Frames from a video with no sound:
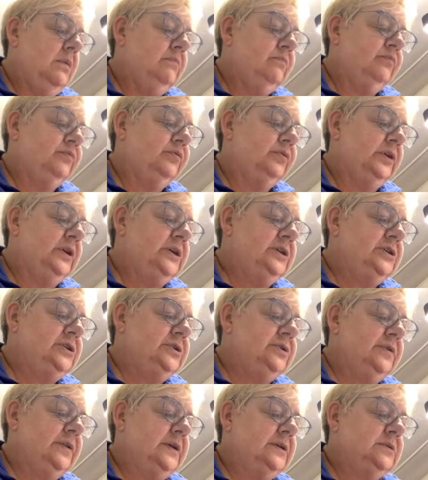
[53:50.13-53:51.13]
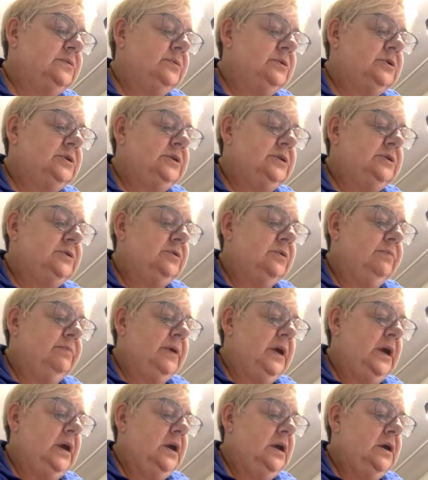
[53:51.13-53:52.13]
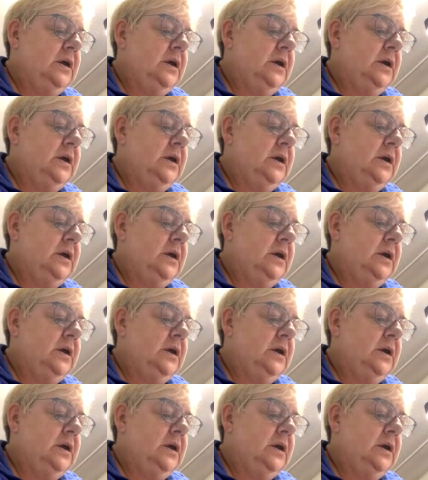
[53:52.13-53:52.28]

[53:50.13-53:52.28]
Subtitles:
I'm pretty sure that's what she told me.